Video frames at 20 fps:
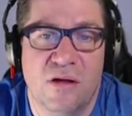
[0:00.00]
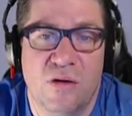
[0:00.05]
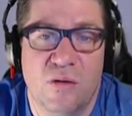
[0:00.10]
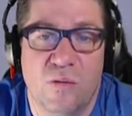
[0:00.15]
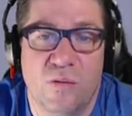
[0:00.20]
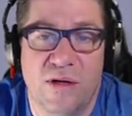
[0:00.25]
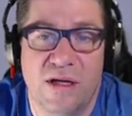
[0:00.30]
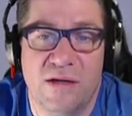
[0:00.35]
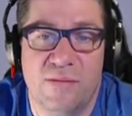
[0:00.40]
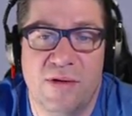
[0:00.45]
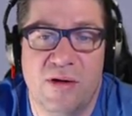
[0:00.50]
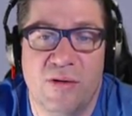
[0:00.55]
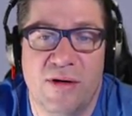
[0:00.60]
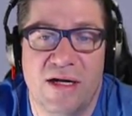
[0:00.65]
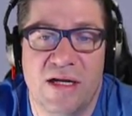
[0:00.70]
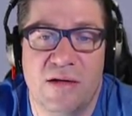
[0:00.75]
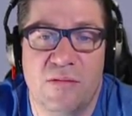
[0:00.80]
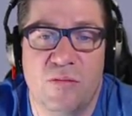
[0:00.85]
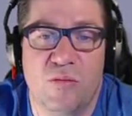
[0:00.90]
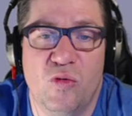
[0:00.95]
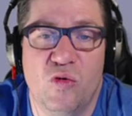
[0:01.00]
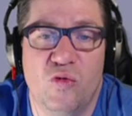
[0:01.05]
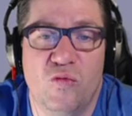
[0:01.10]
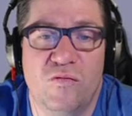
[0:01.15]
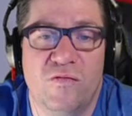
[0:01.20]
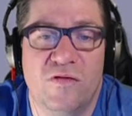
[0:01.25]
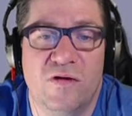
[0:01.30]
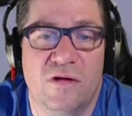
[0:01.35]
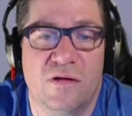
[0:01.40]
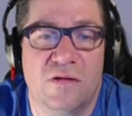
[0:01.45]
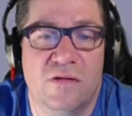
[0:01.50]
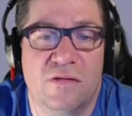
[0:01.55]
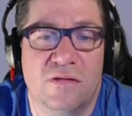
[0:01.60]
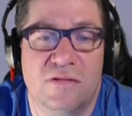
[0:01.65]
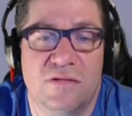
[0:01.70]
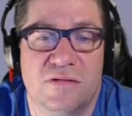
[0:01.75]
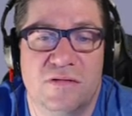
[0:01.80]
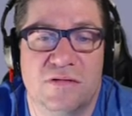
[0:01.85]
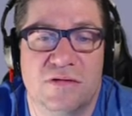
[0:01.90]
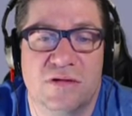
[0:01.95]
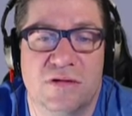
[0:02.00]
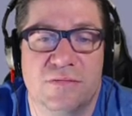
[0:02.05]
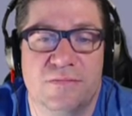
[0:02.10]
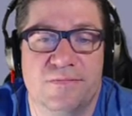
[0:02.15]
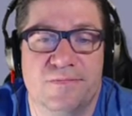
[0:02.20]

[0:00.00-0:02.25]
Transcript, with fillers: we had to be ready to move. So,